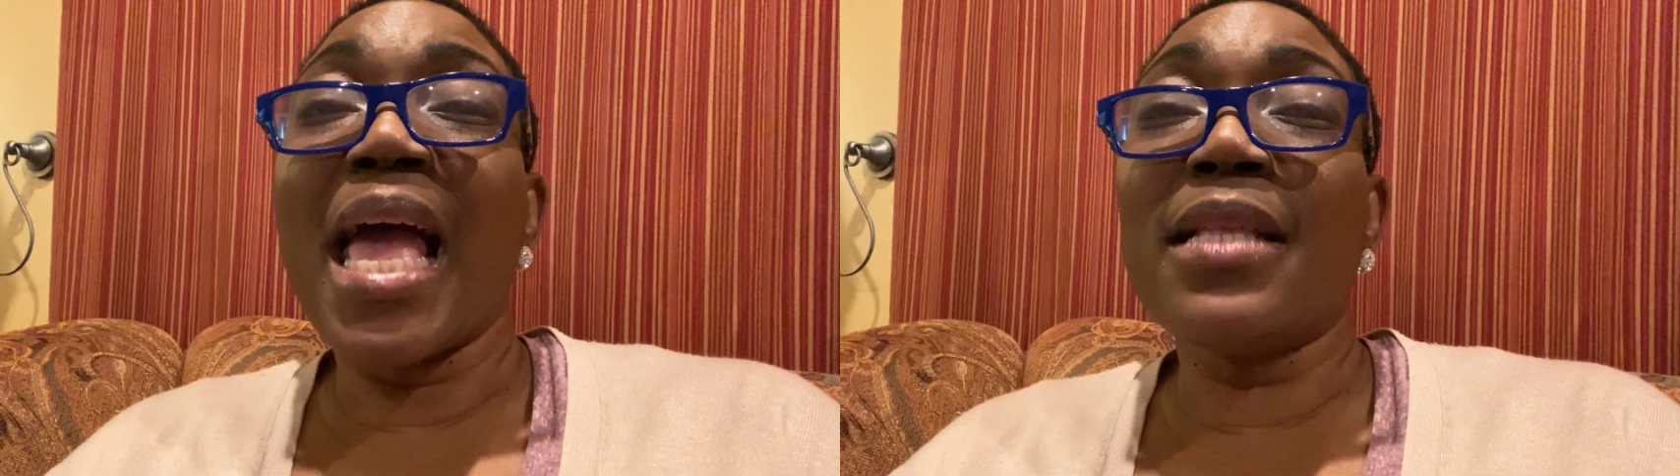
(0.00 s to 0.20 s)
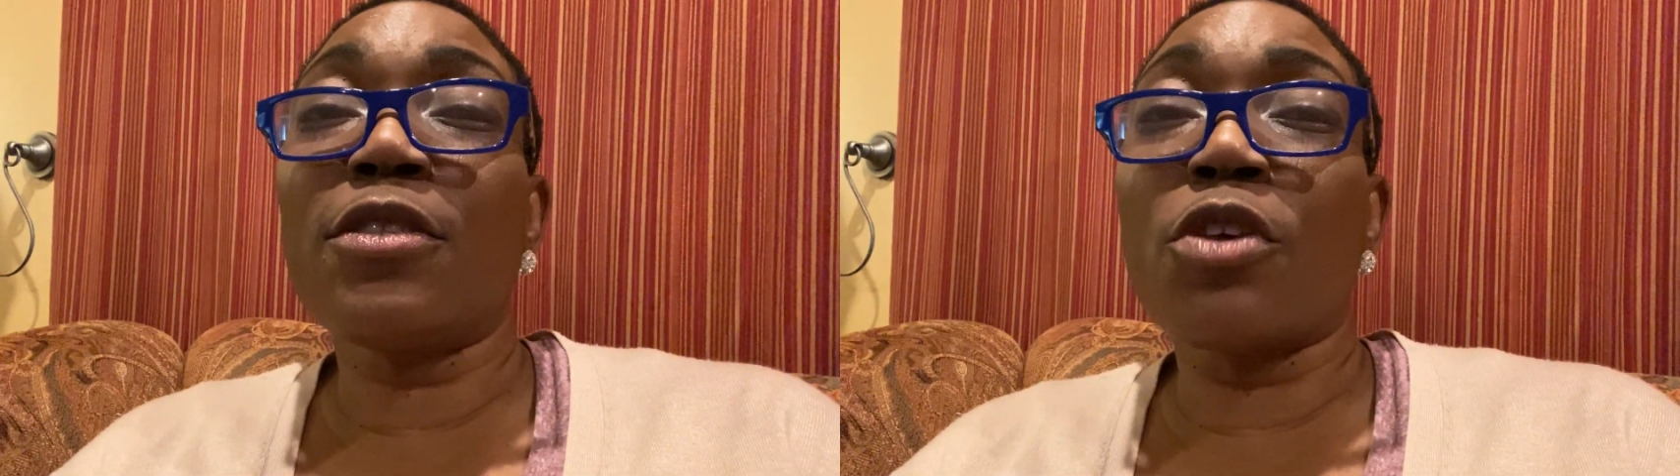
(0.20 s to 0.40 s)

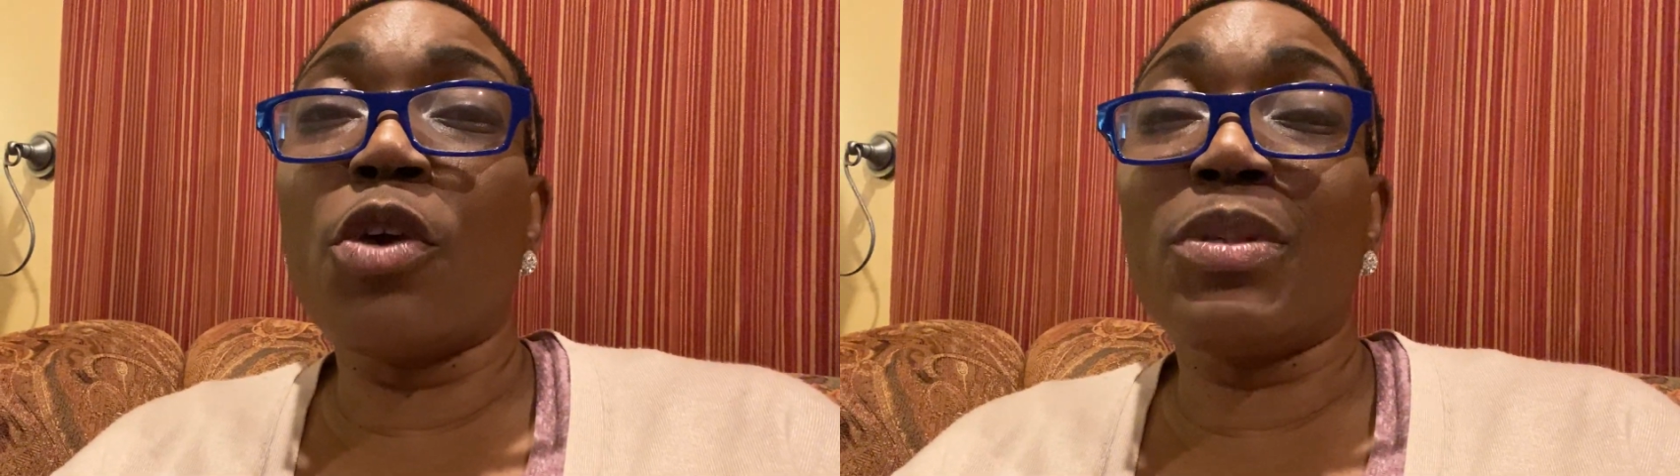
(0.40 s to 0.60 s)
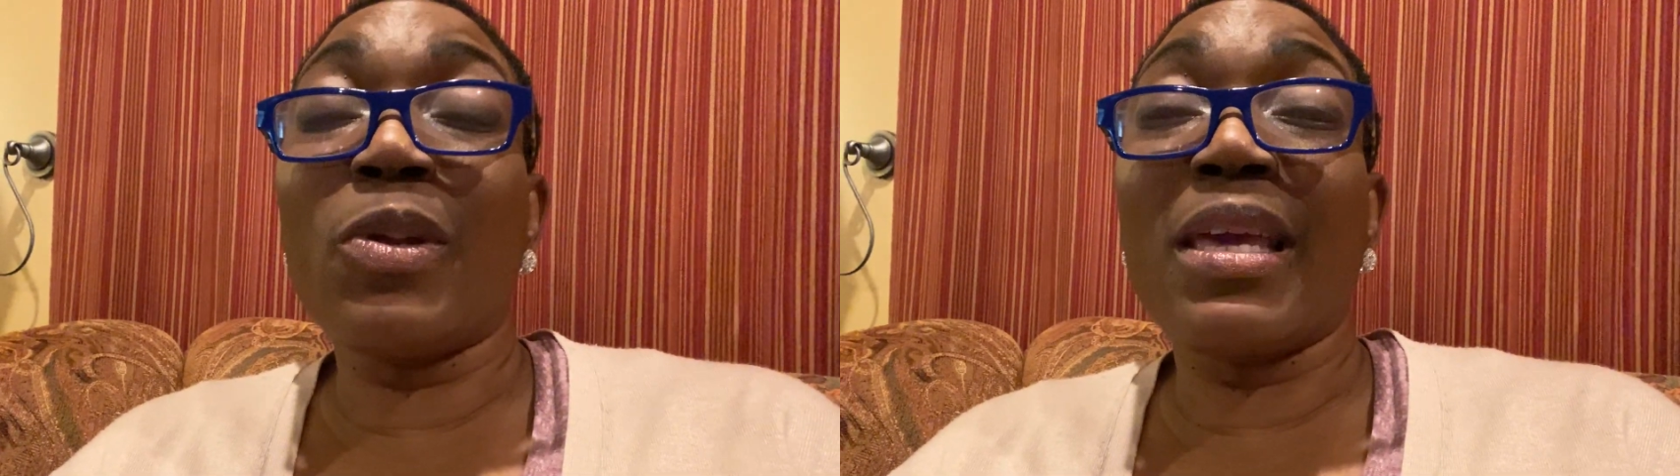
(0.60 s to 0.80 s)
And so
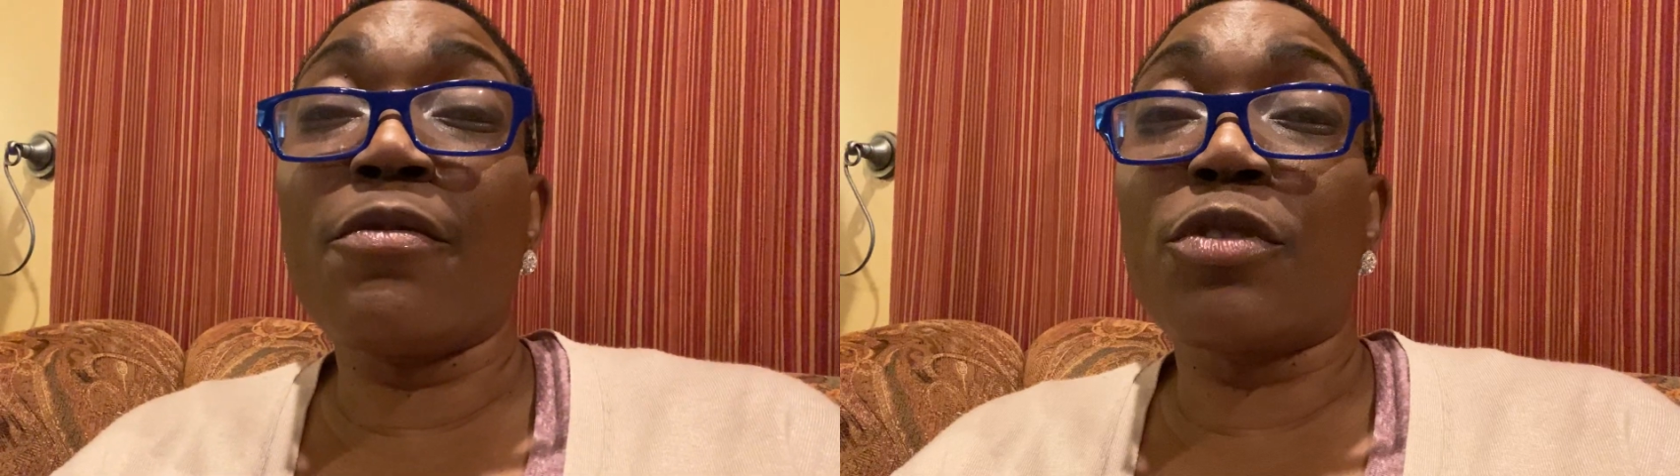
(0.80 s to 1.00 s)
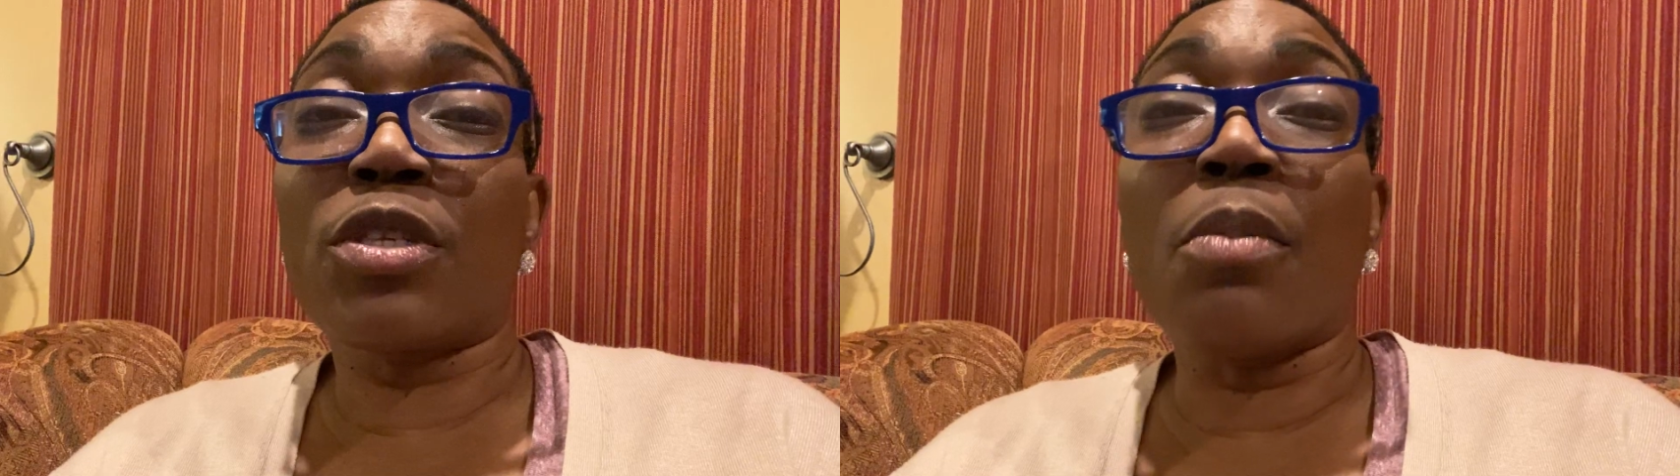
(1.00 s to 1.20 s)
he was
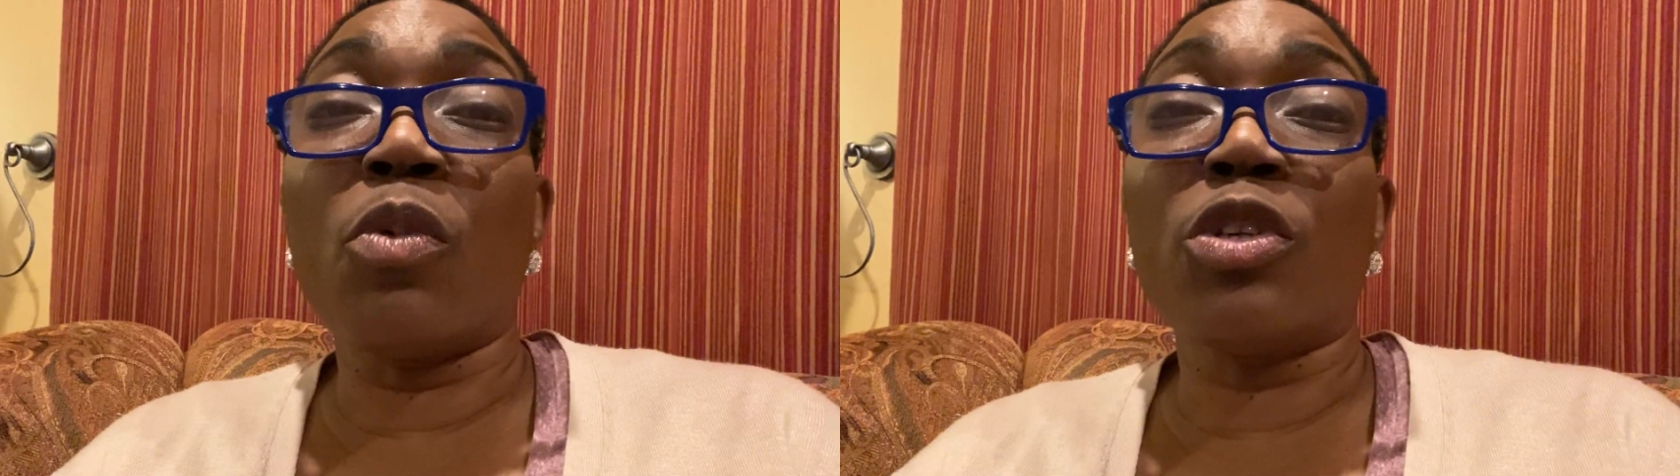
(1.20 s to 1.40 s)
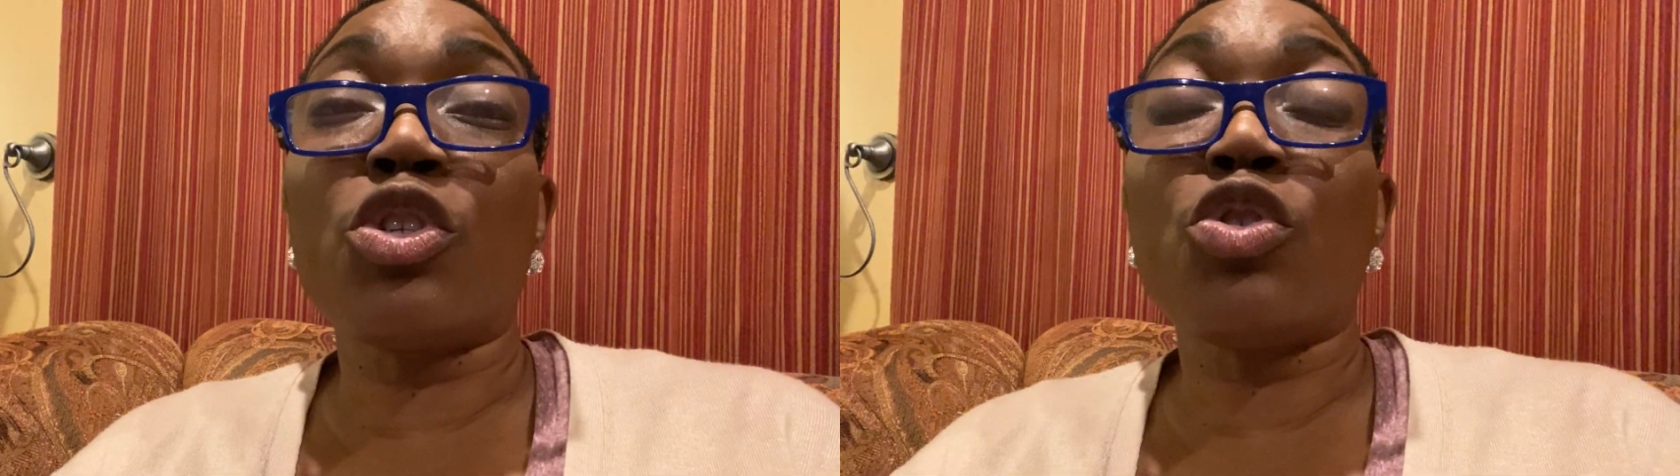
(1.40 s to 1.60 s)
looking for
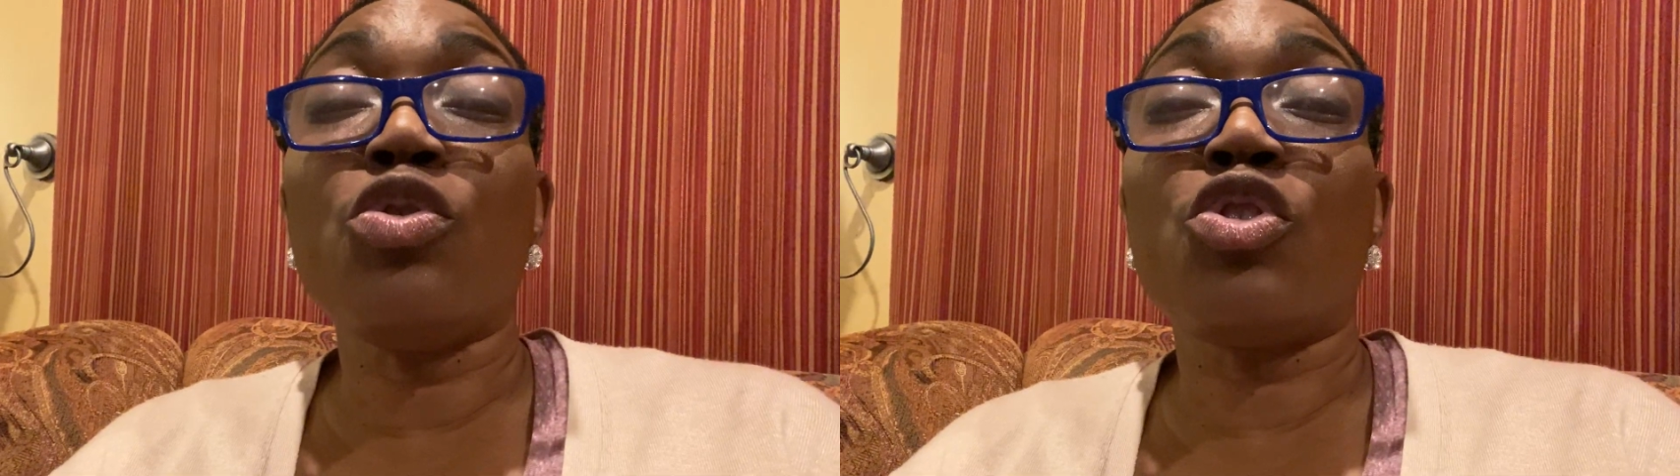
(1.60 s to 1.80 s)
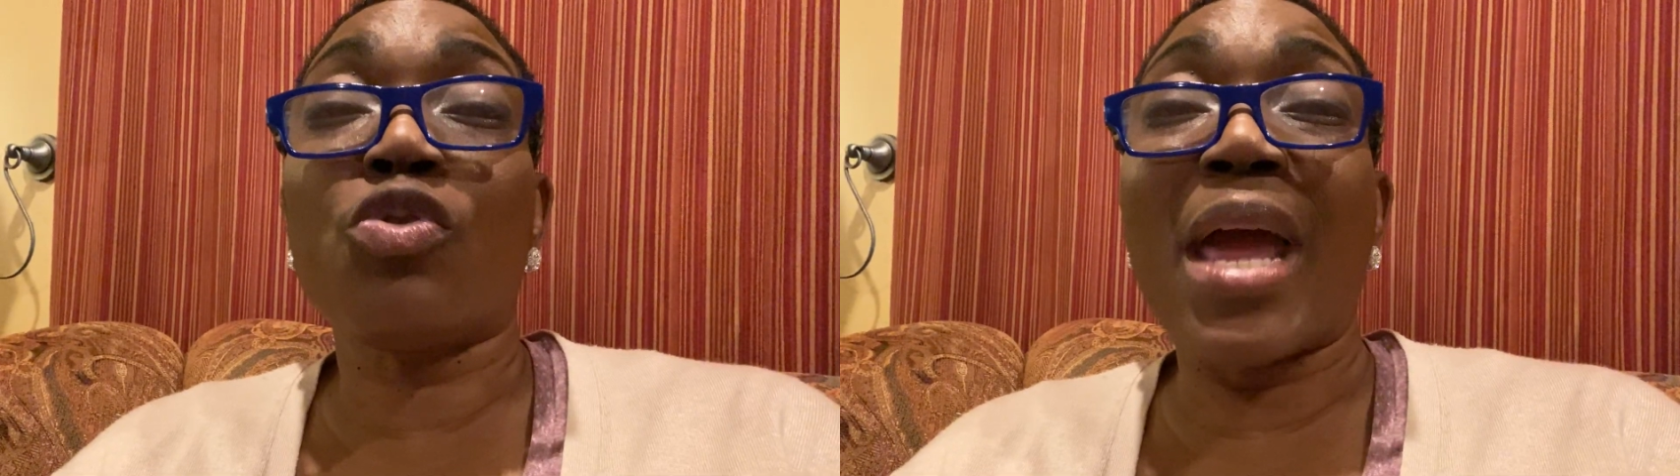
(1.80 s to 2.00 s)
someone
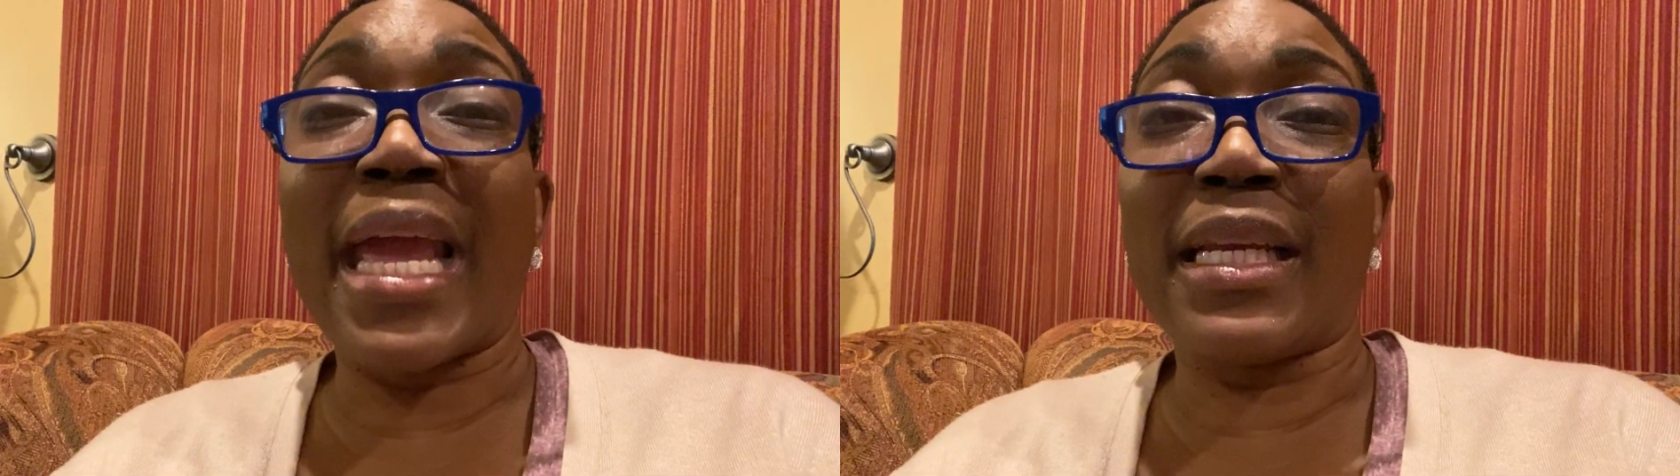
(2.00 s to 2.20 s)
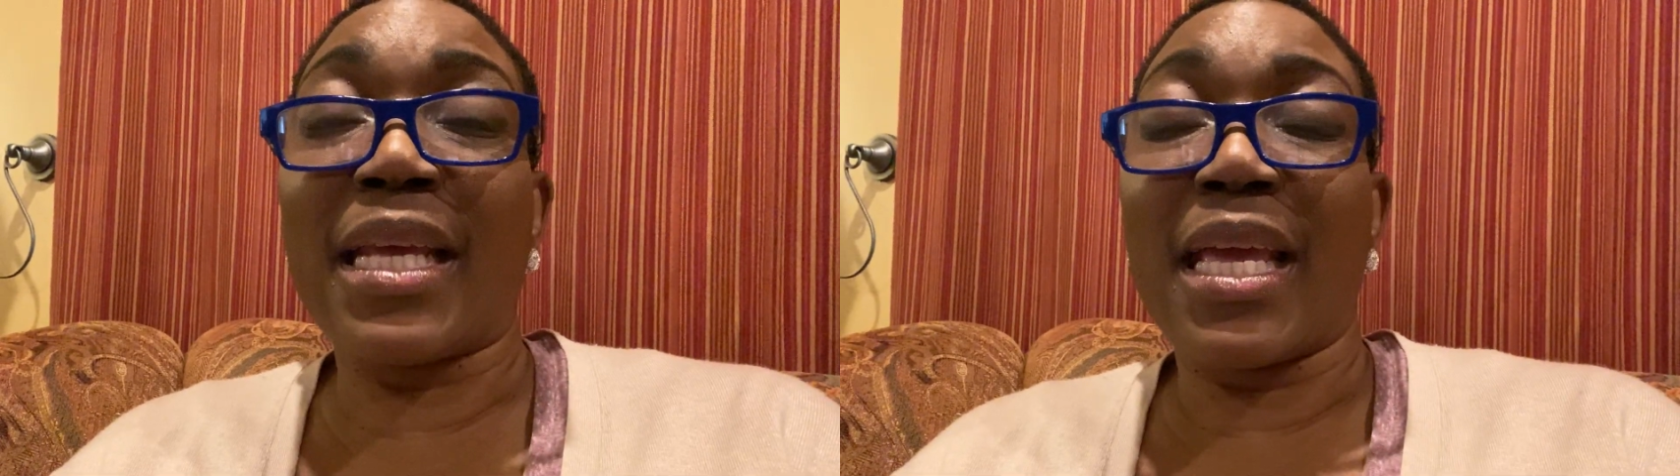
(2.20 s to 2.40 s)
to
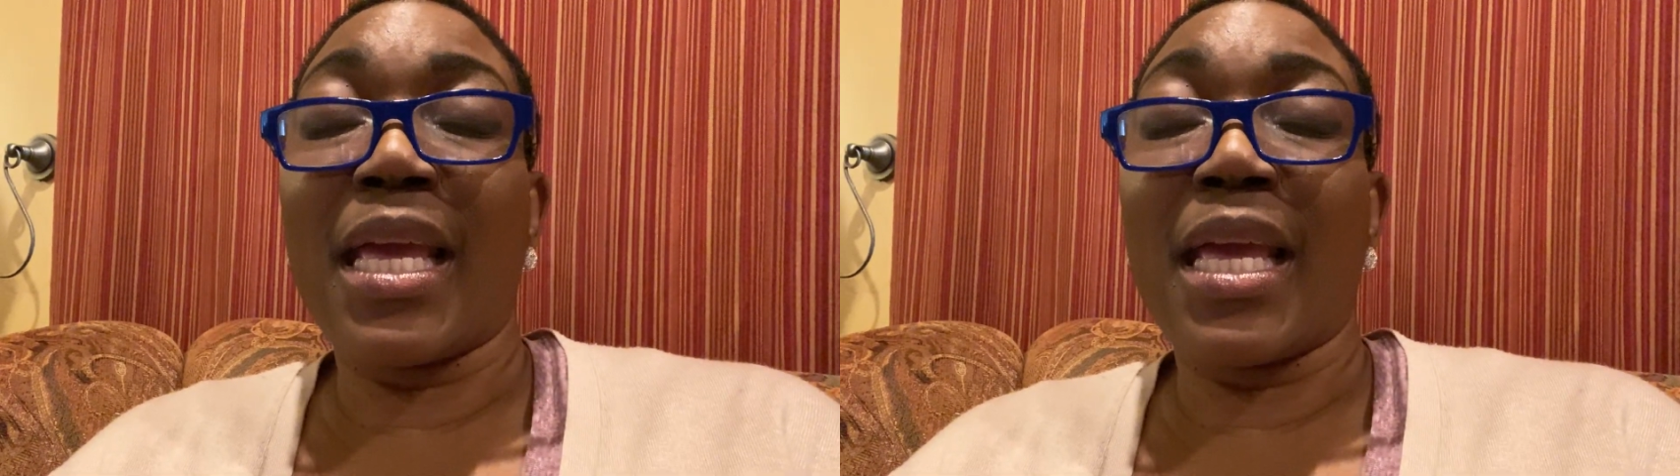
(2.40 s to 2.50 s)
train.